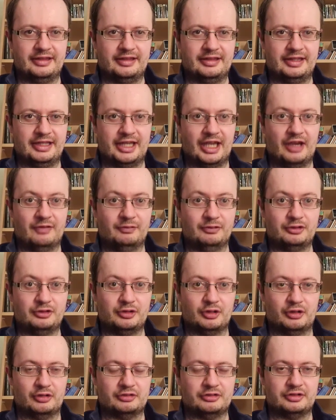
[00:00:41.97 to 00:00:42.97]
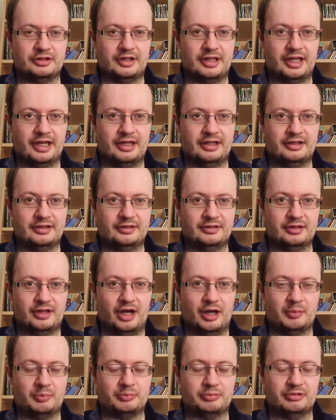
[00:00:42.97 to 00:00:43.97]
the overture to that
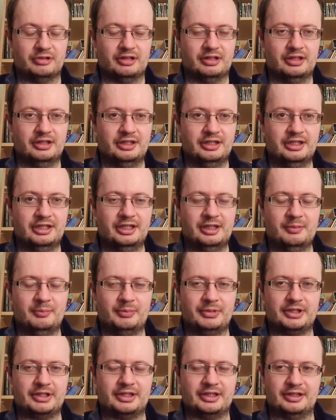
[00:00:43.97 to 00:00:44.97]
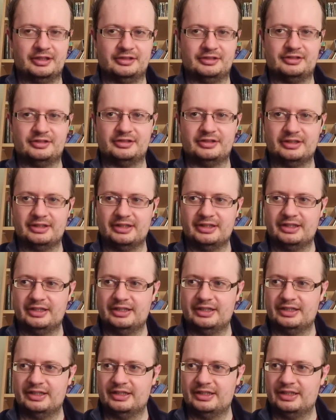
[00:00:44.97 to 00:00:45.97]
opera, because
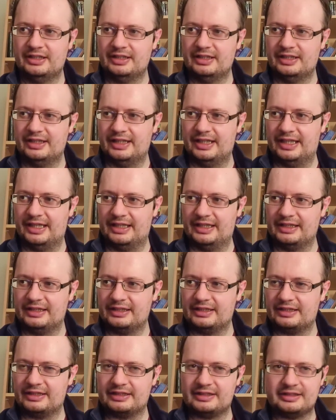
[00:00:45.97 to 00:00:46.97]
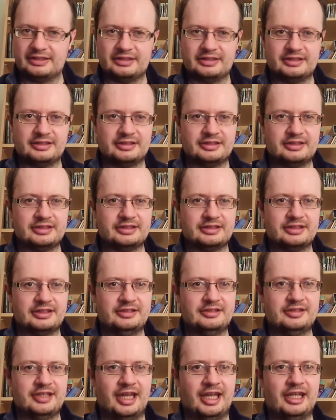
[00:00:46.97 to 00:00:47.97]
it
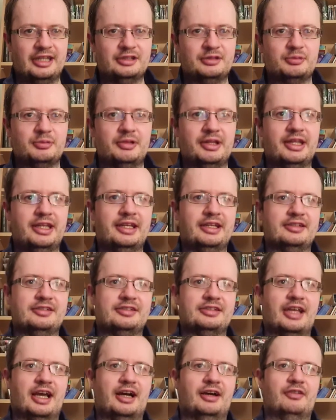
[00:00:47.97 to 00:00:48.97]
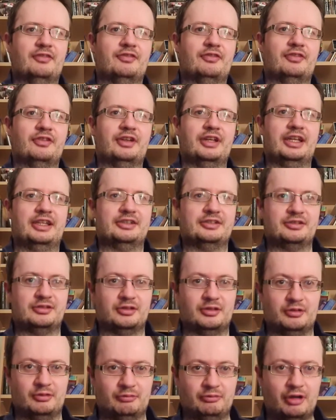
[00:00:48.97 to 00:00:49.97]
contains within itself its
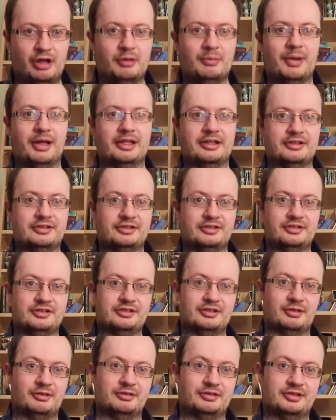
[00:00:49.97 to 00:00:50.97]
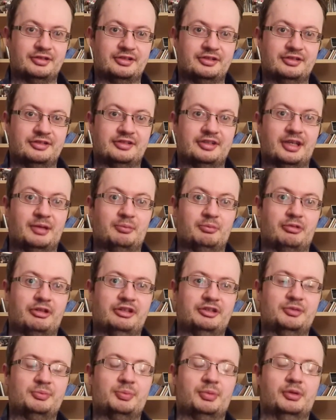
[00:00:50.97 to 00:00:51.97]
romance, so it's the same
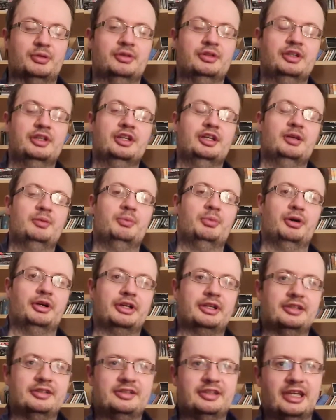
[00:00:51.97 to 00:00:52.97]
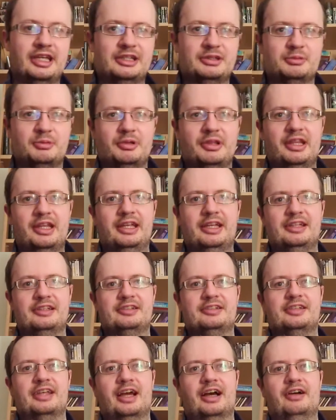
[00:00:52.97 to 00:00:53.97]
principle, but it contains within
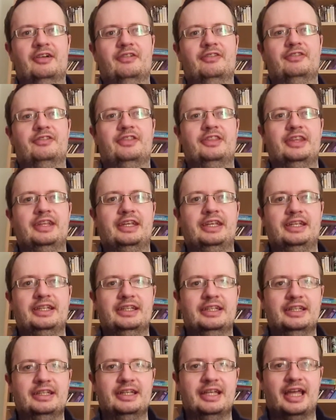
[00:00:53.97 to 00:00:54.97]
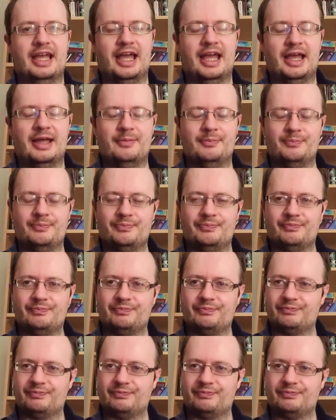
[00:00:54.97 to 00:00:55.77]
itself the um,